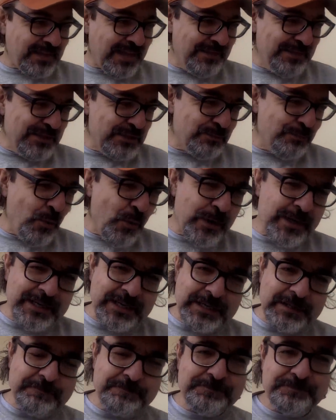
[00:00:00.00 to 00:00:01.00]
this
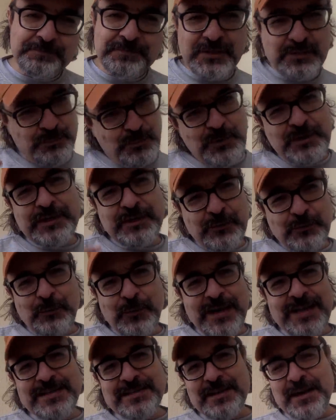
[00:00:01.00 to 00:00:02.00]
morning
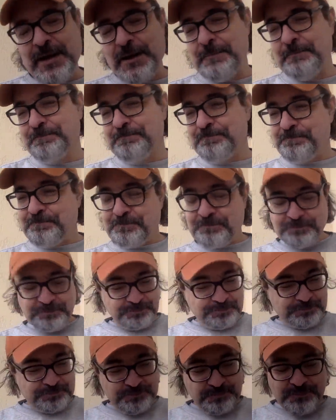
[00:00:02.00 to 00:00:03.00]
Ukraine time,
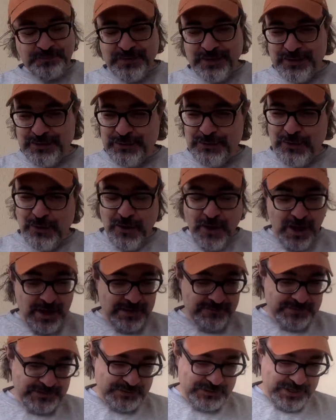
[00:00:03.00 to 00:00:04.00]

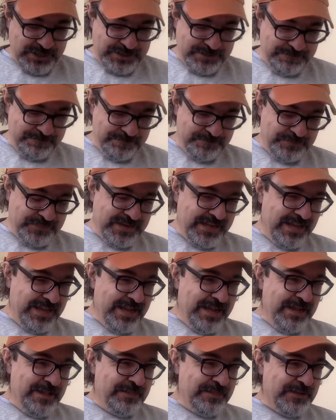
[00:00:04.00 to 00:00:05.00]
all of a sudden,
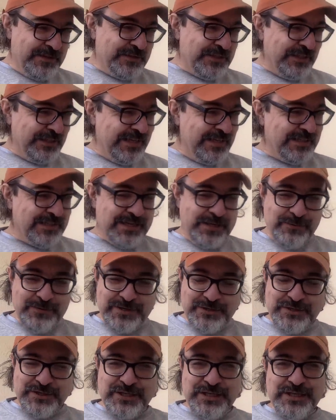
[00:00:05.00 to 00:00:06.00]
the Zelensky
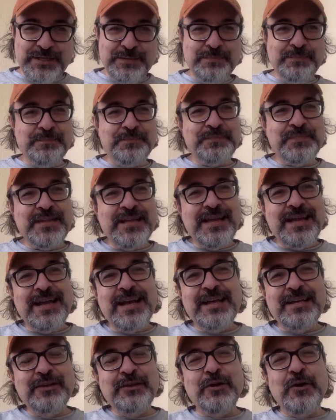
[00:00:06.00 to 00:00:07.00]
regime
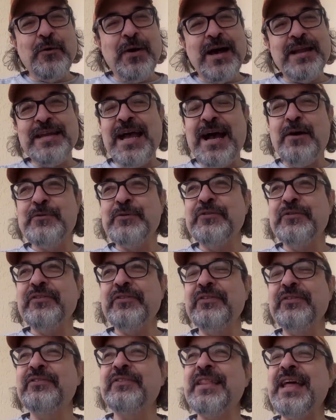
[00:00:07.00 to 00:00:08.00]

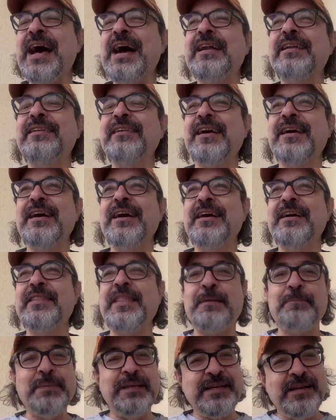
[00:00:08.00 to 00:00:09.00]
announces
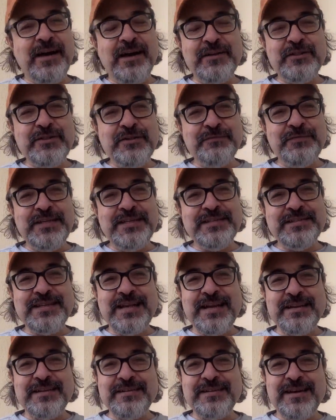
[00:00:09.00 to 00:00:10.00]
that because of this,
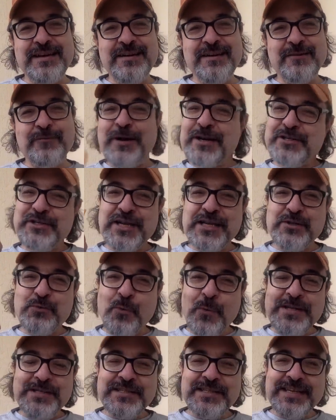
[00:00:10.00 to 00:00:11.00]
that Russia has
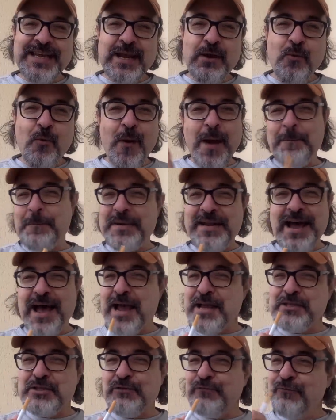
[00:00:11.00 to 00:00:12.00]
once again
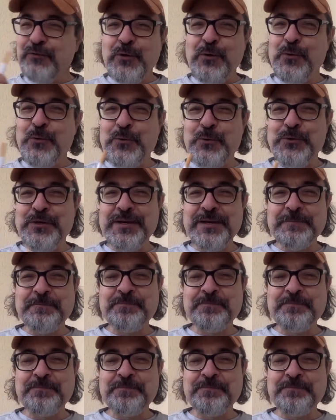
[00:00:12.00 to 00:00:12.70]
weaponized food,